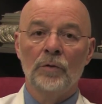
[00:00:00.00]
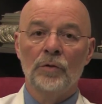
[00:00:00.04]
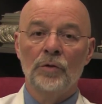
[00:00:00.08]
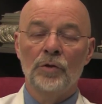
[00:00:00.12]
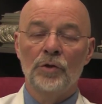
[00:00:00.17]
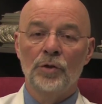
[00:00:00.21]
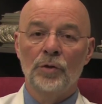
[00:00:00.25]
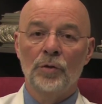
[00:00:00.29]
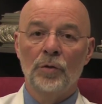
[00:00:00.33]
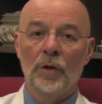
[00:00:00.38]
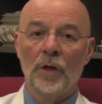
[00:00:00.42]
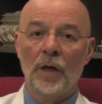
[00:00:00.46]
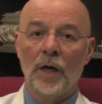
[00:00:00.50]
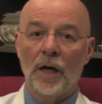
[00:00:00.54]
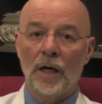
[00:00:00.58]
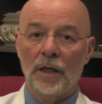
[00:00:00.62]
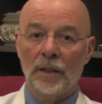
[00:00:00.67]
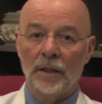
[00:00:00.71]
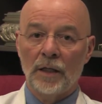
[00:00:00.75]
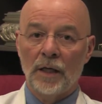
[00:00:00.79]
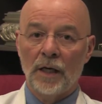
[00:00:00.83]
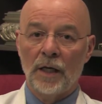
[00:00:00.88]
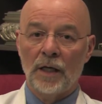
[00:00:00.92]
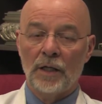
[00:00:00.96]
to an
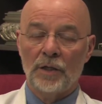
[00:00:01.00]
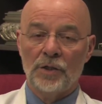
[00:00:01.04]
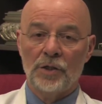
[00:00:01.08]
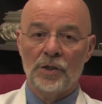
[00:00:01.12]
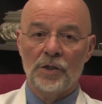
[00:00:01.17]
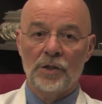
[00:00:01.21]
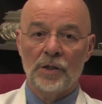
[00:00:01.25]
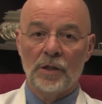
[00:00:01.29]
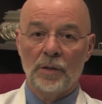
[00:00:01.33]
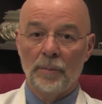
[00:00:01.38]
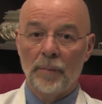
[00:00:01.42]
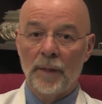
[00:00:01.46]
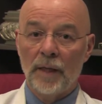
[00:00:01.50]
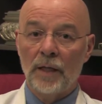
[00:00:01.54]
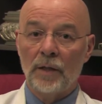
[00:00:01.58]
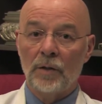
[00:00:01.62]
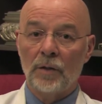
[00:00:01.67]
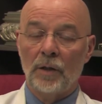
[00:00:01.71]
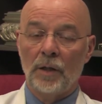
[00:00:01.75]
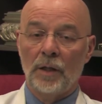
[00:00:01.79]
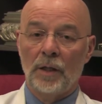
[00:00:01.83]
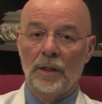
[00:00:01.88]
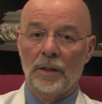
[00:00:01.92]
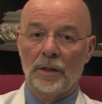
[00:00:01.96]
oncologist, a
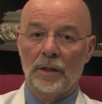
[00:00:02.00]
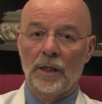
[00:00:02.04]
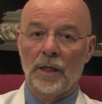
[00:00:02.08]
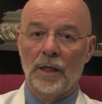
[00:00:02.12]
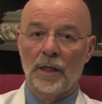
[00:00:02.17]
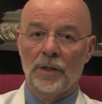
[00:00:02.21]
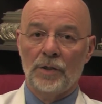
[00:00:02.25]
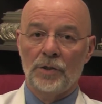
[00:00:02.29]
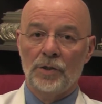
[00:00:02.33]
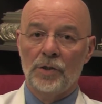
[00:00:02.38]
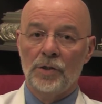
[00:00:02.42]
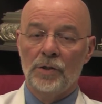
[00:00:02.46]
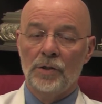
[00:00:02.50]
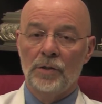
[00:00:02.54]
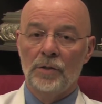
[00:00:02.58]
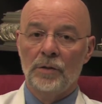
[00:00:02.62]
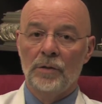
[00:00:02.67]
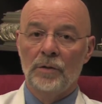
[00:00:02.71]
medical oncologist,